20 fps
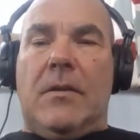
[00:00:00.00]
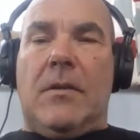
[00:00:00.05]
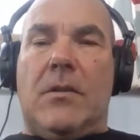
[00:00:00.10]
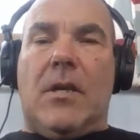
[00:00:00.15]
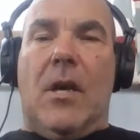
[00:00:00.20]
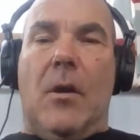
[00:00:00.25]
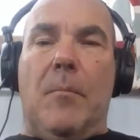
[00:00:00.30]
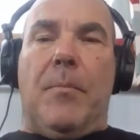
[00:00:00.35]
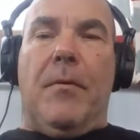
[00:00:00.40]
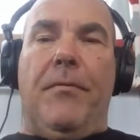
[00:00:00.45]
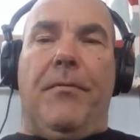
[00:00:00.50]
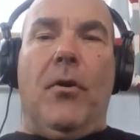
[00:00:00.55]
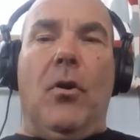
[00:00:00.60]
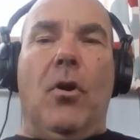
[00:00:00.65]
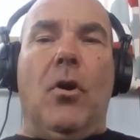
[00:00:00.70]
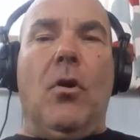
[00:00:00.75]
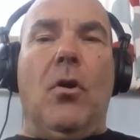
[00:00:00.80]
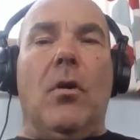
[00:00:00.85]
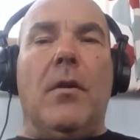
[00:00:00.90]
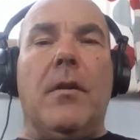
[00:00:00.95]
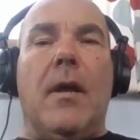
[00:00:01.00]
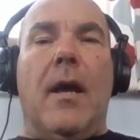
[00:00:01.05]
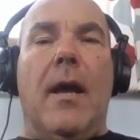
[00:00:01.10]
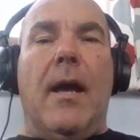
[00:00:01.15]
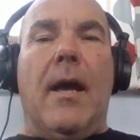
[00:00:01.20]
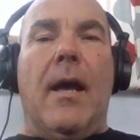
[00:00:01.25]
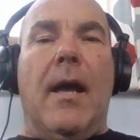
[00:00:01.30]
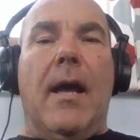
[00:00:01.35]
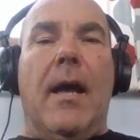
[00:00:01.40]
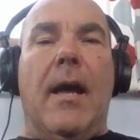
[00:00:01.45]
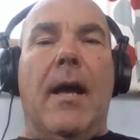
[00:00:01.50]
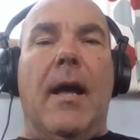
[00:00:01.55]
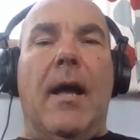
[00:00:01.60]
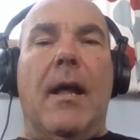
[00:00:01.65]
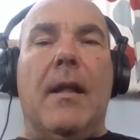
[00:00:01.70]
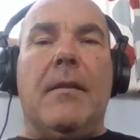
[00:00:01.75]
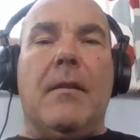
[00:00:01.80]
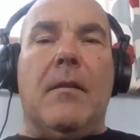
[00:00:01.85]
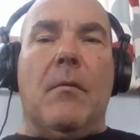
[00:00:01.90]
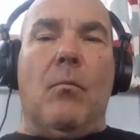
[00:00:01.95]
So before
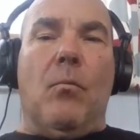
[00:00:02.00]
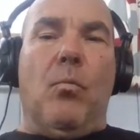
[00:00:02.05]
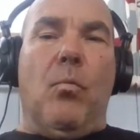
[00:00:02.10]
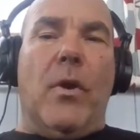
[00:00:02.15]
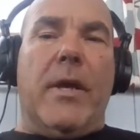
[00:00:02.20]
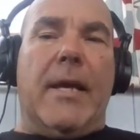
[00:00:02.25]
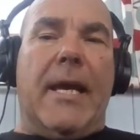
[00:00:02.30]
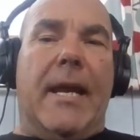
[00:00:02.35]
we